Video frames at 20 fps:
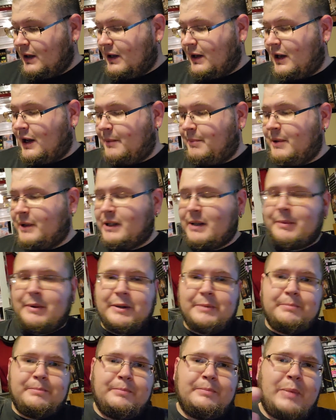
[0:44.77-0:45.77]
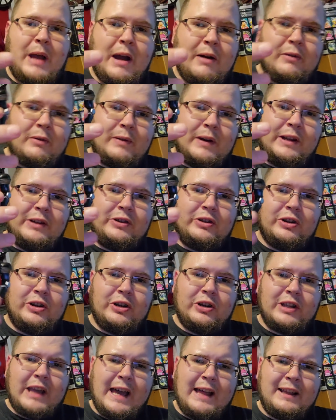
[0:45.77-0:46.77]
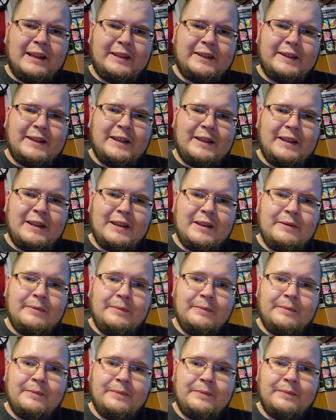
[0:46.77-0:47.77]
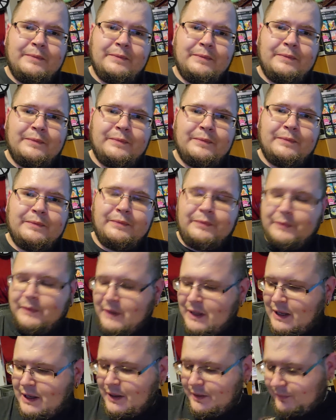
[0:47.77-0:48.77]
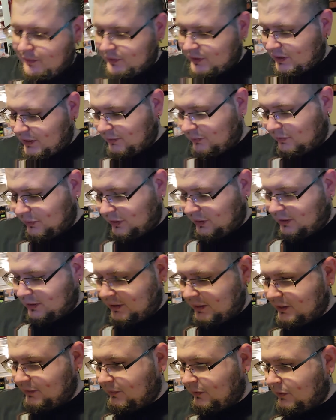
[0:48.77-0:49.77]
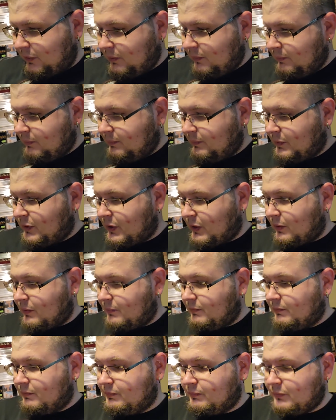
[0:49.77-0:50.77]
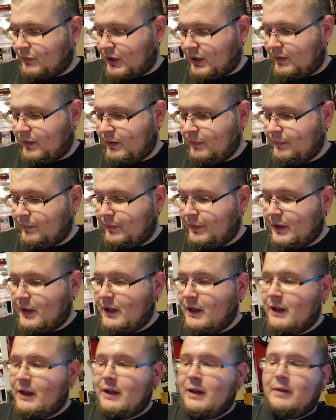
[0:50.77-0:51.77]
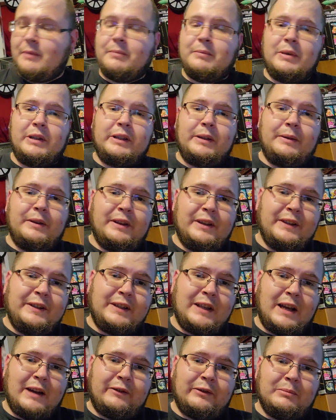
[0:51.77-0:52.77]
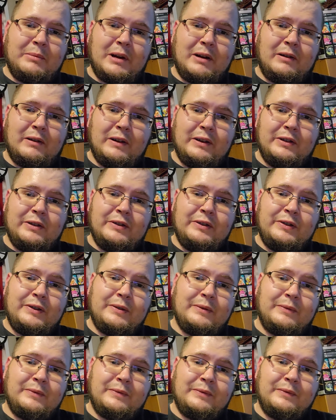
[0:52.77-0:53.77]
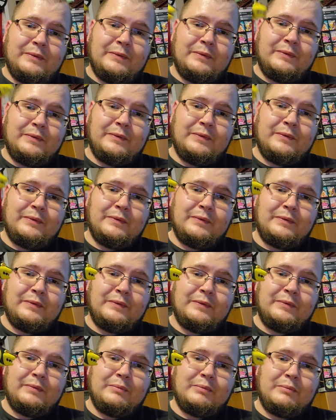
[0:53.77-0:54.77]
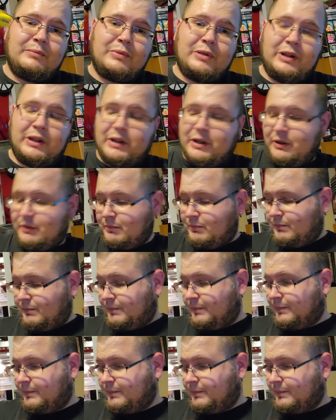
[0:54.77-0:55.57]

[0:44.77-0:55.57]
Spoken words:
I picked up this Power Ranger Galaxy thing, which I don't really collect for, so whatever. Picked up this guy from Power Rangers. Pretty dope.